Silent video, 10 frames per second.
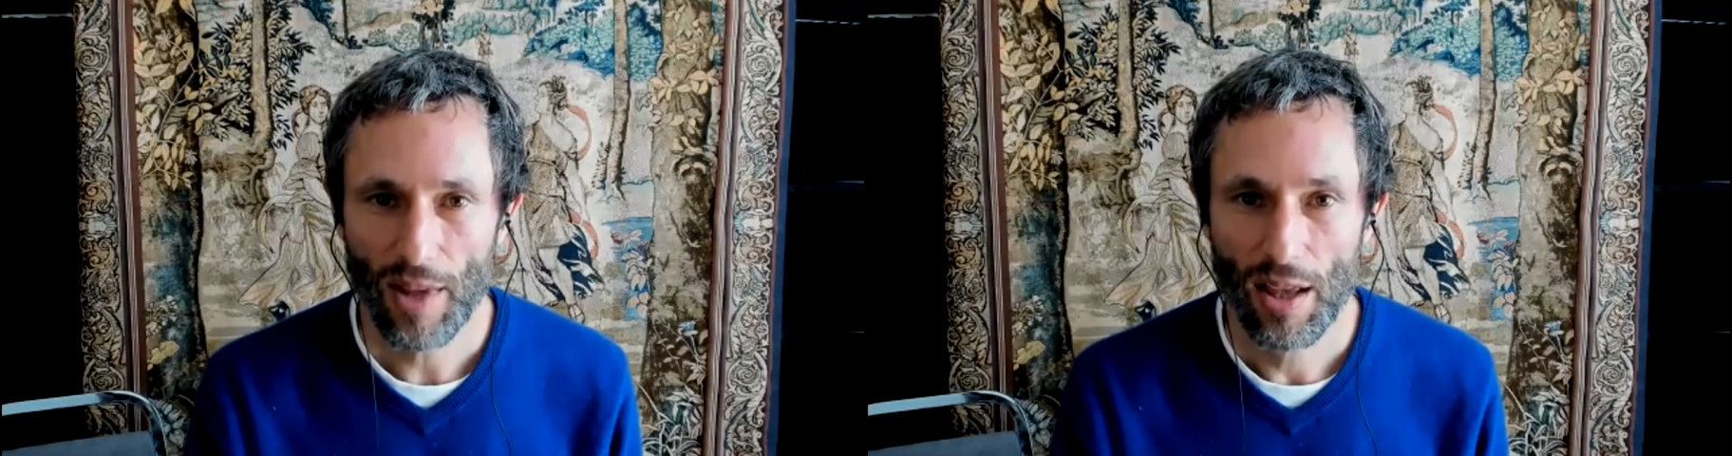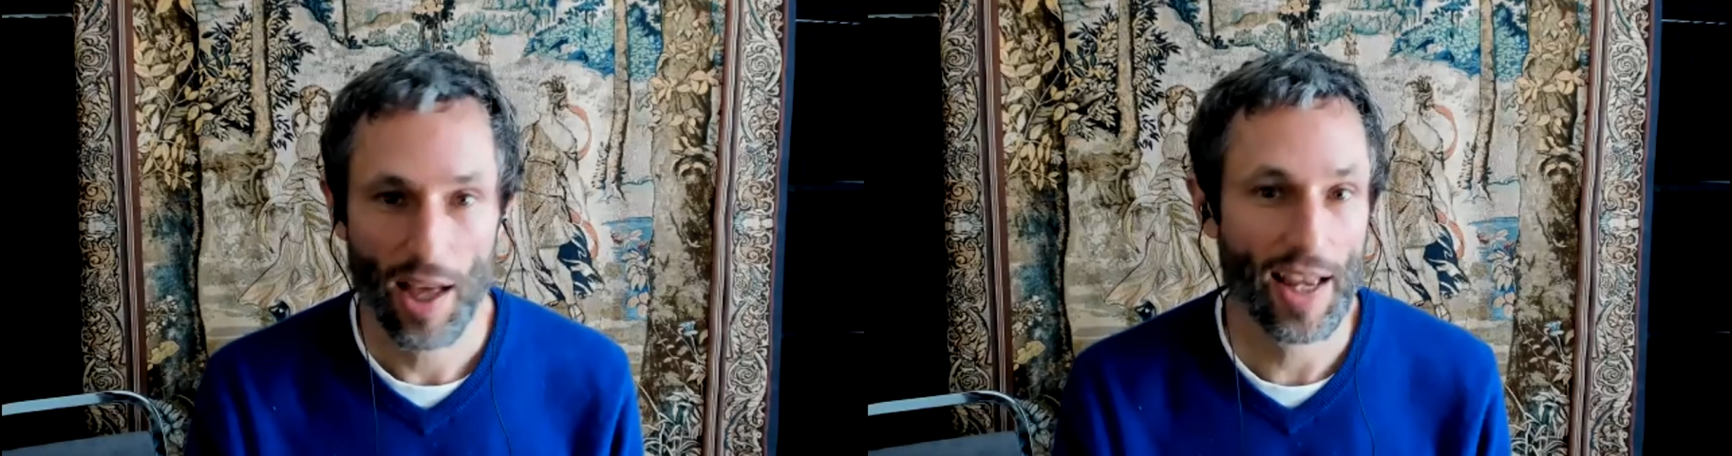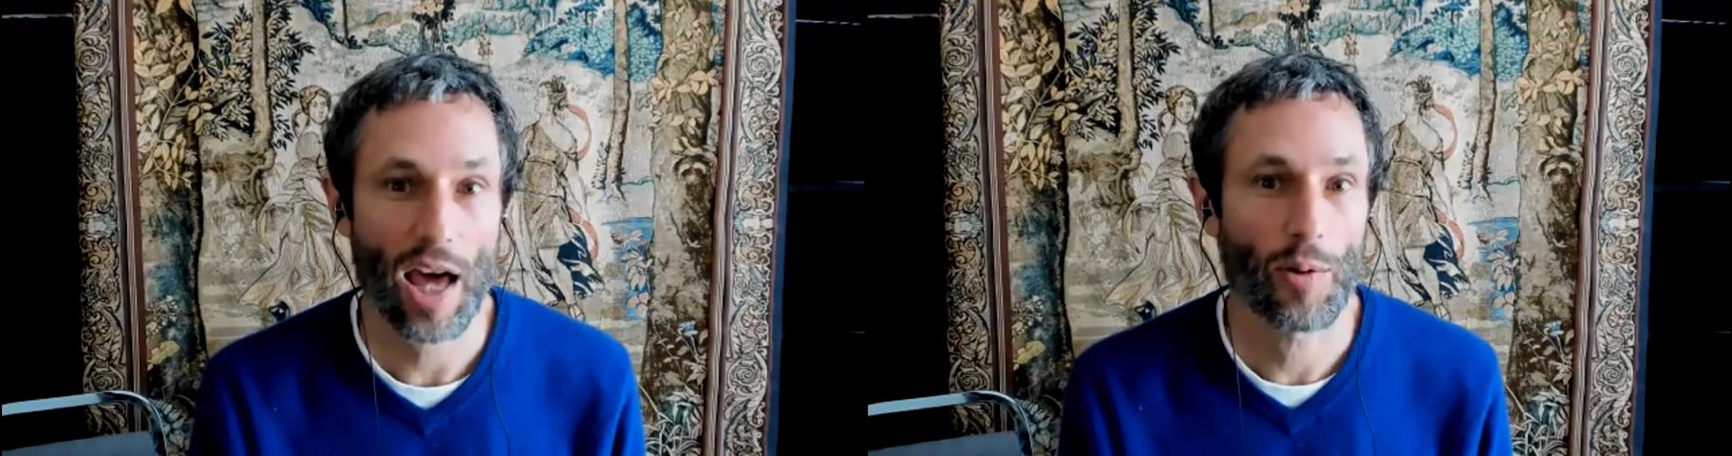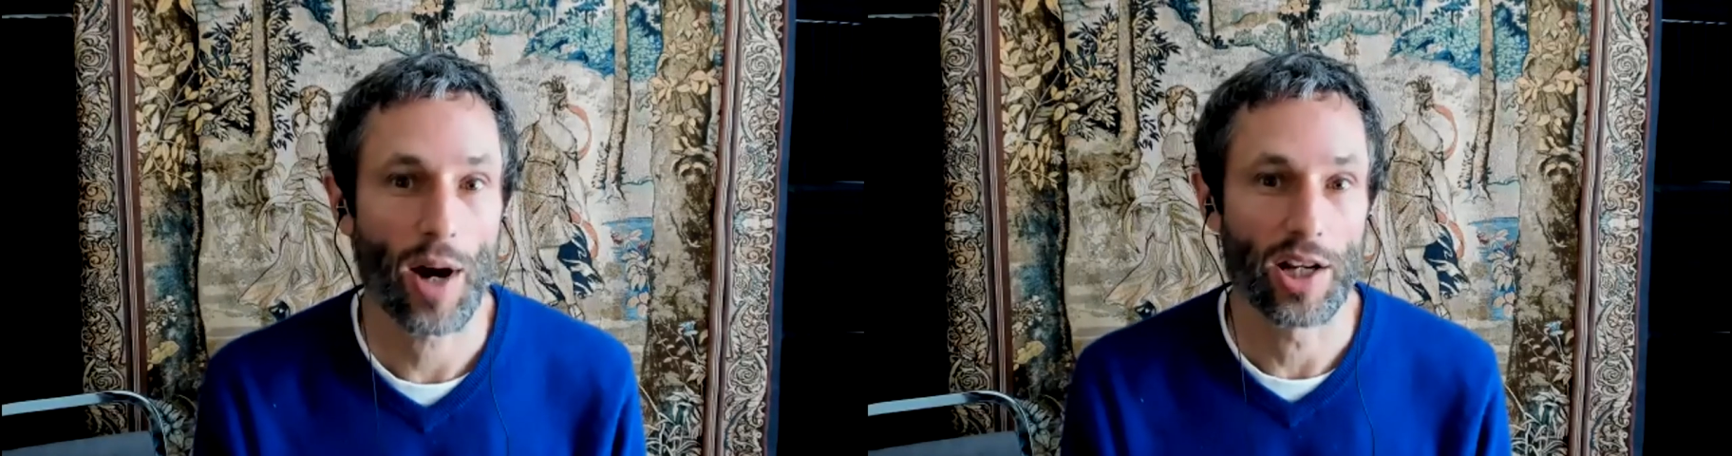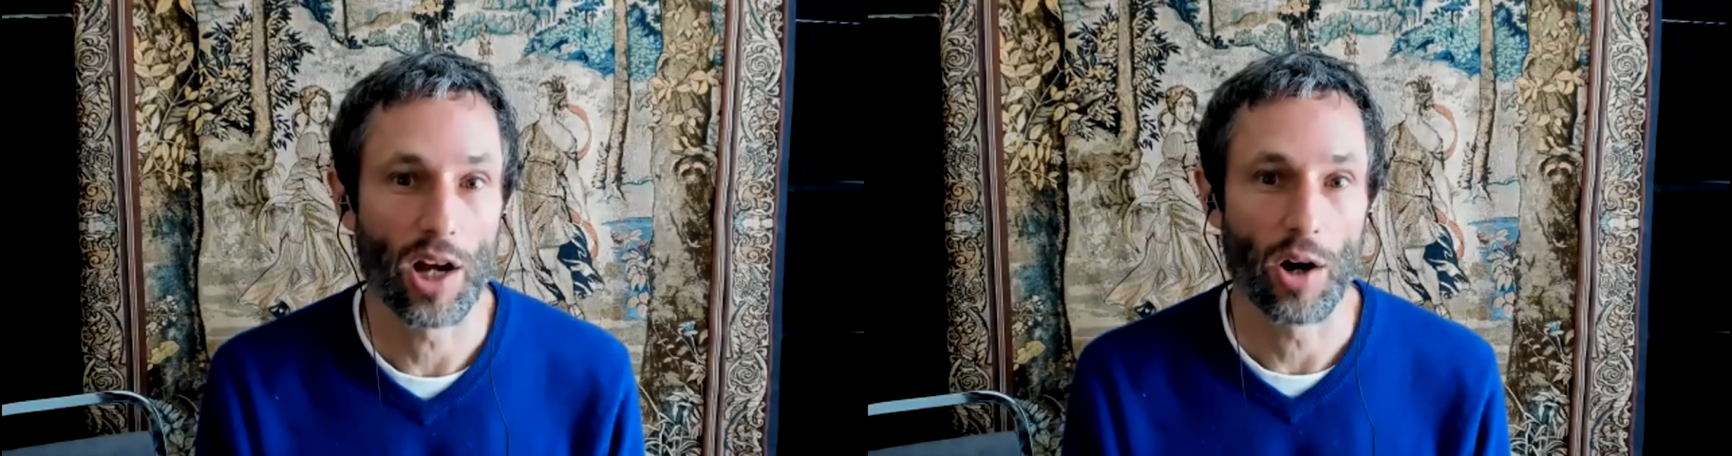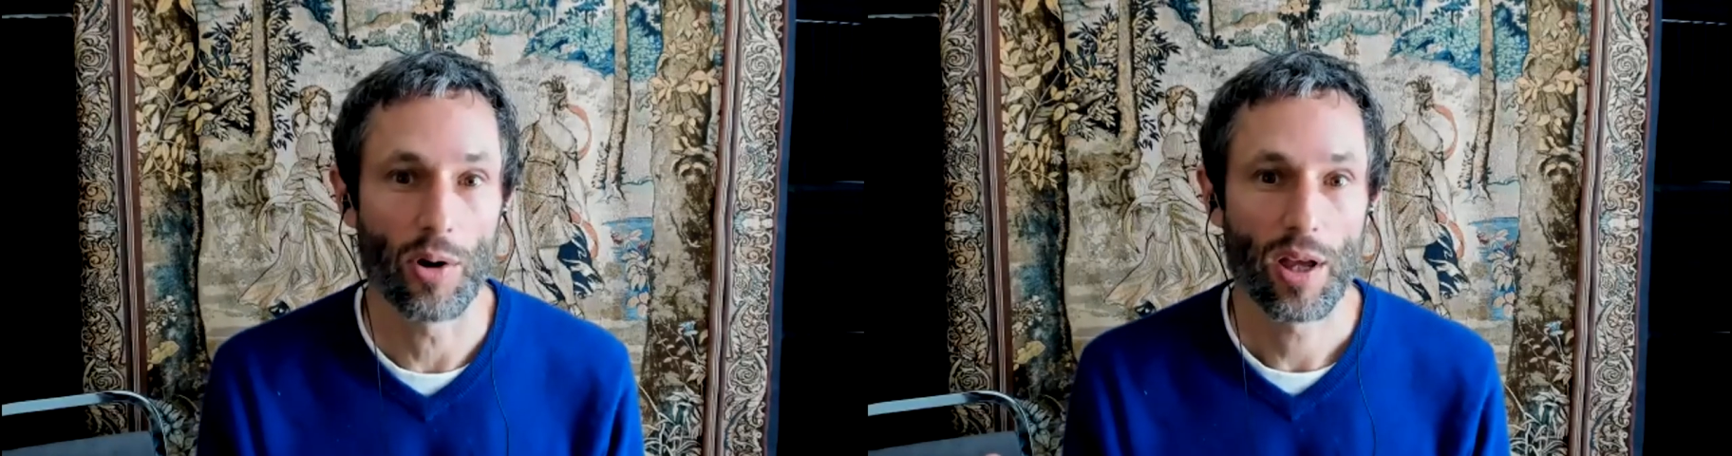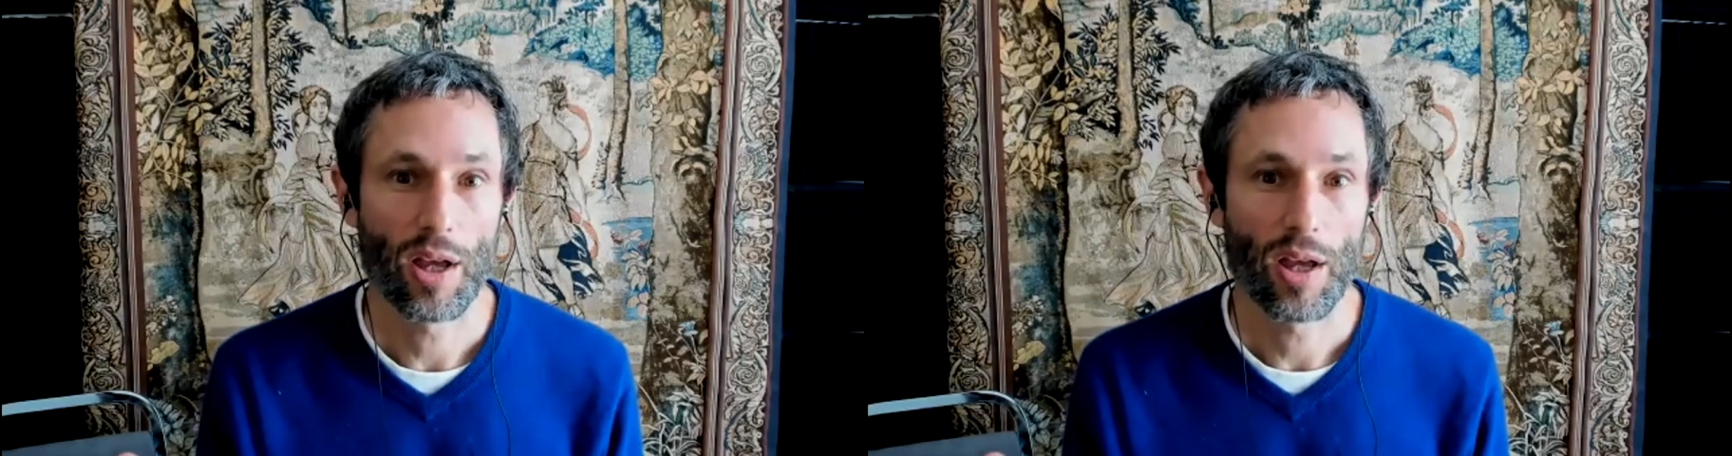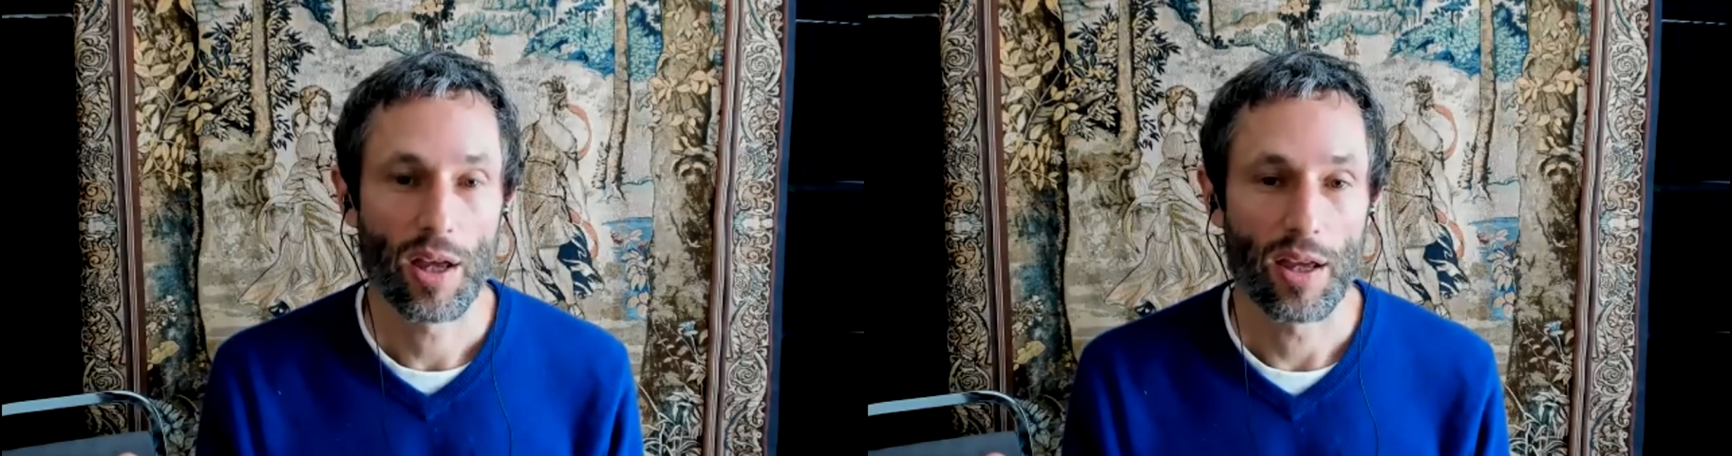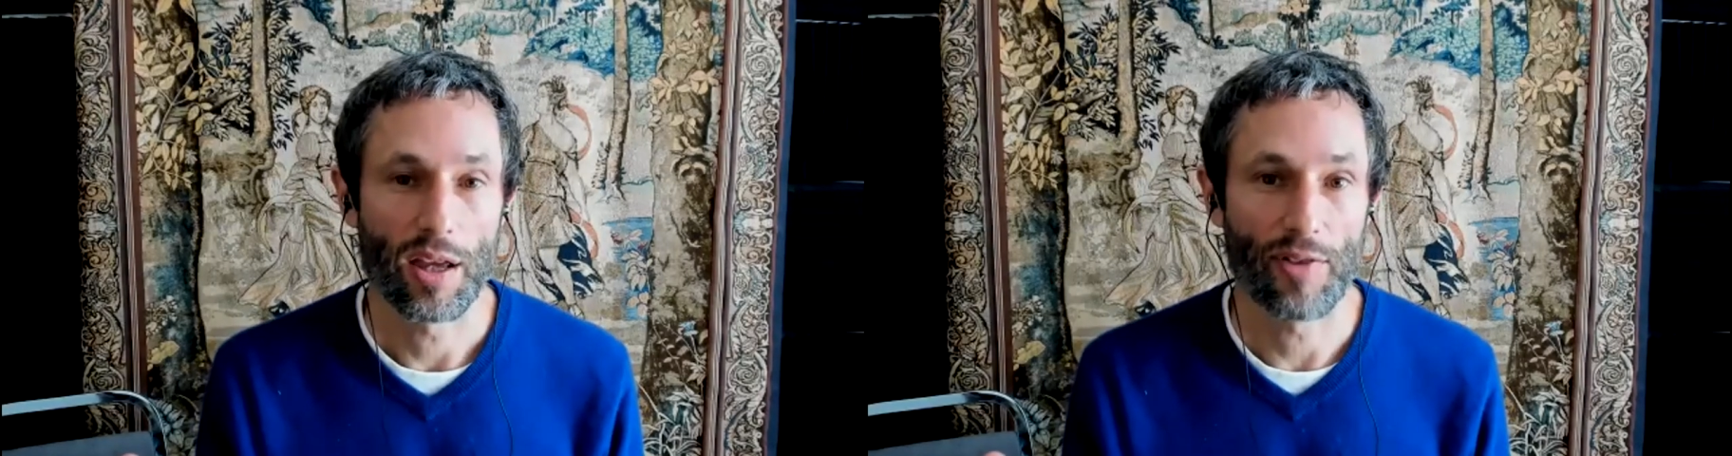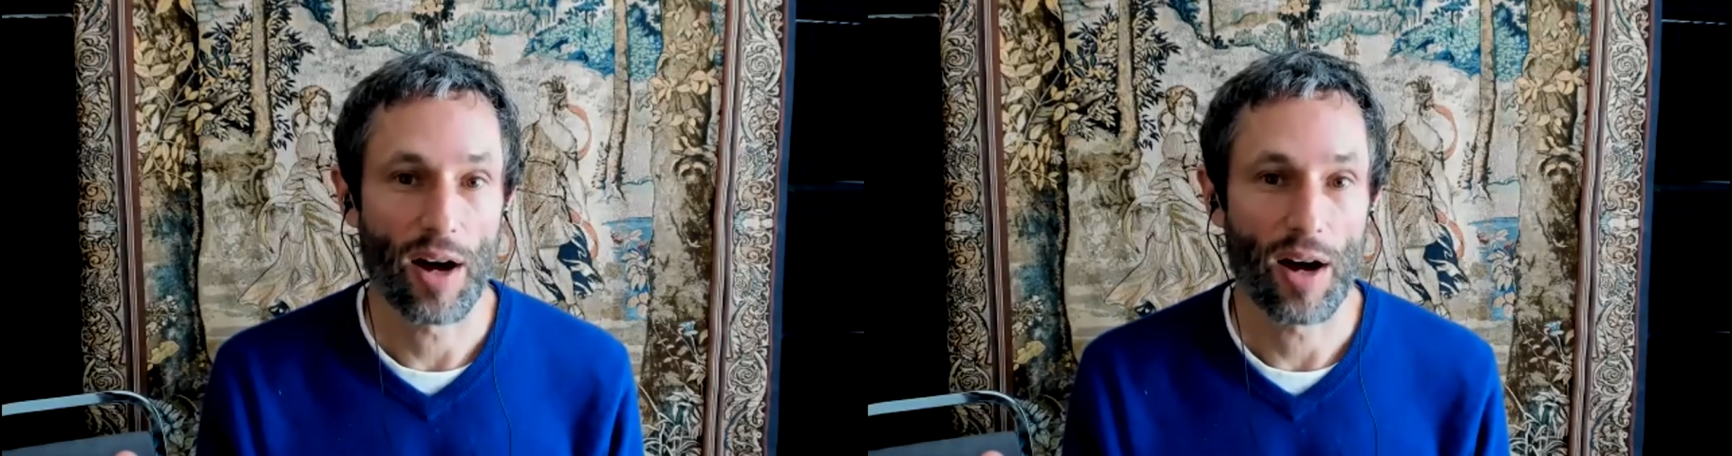Like, how do I know if